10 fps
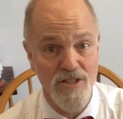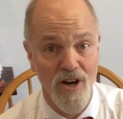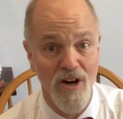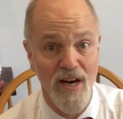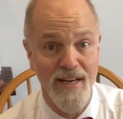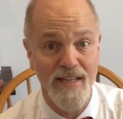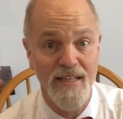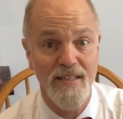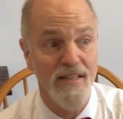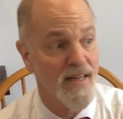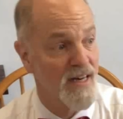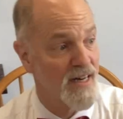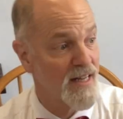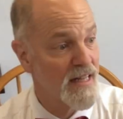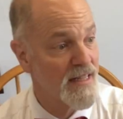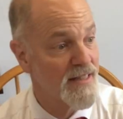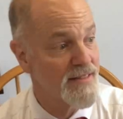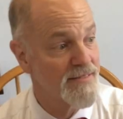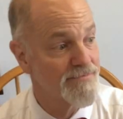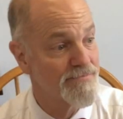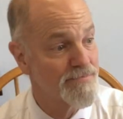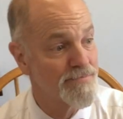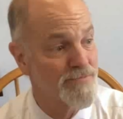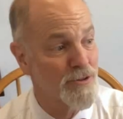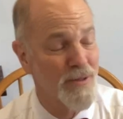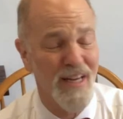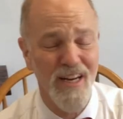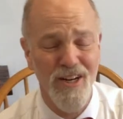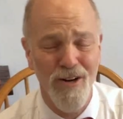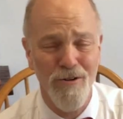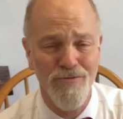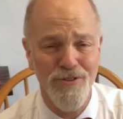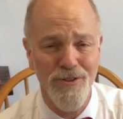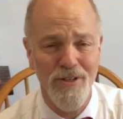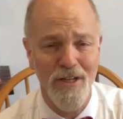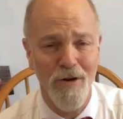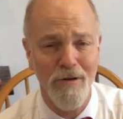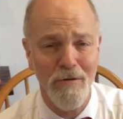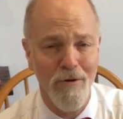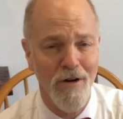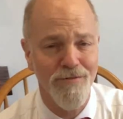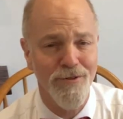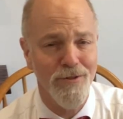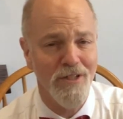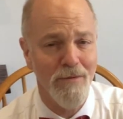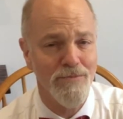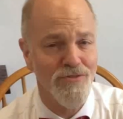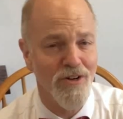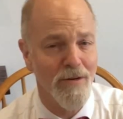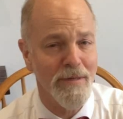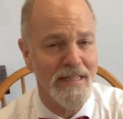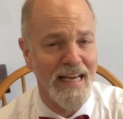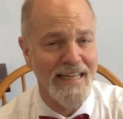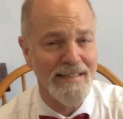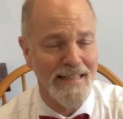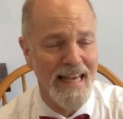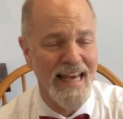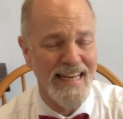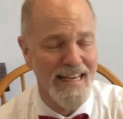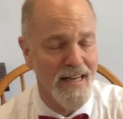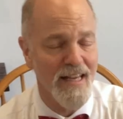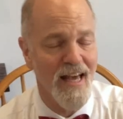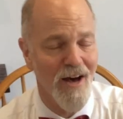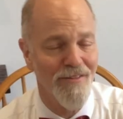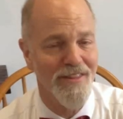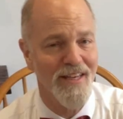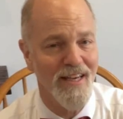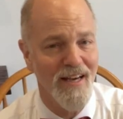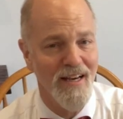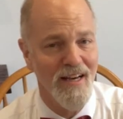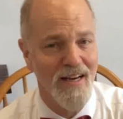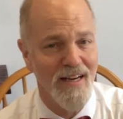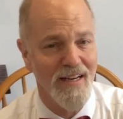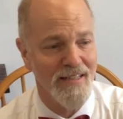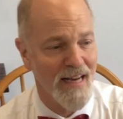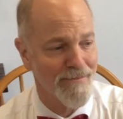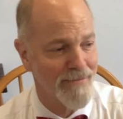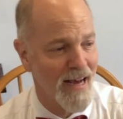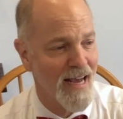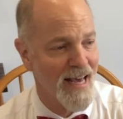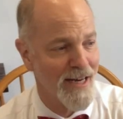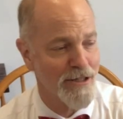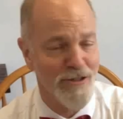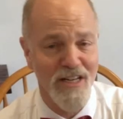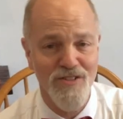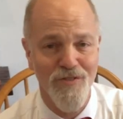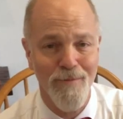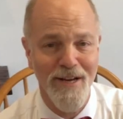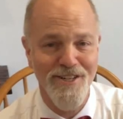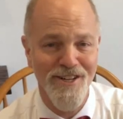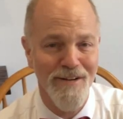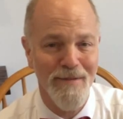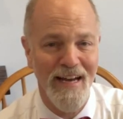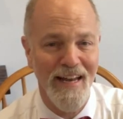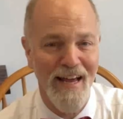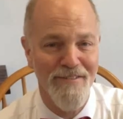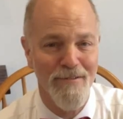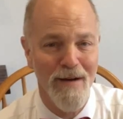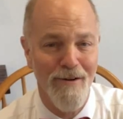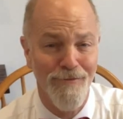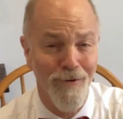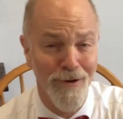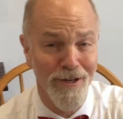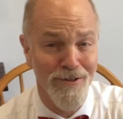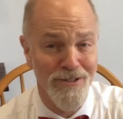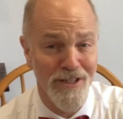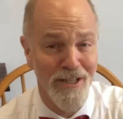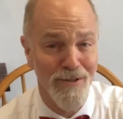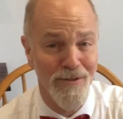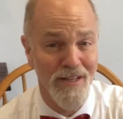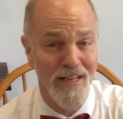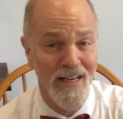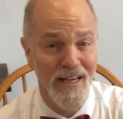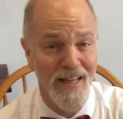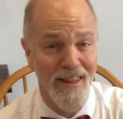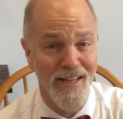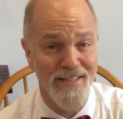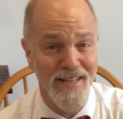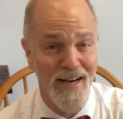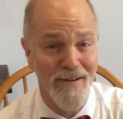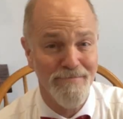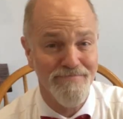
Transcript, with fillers: on uh, creating our own food and knowing where our food comes from and, and, and eating healthy. Uh, I, I had a transformation in my life about four years ago that, that um,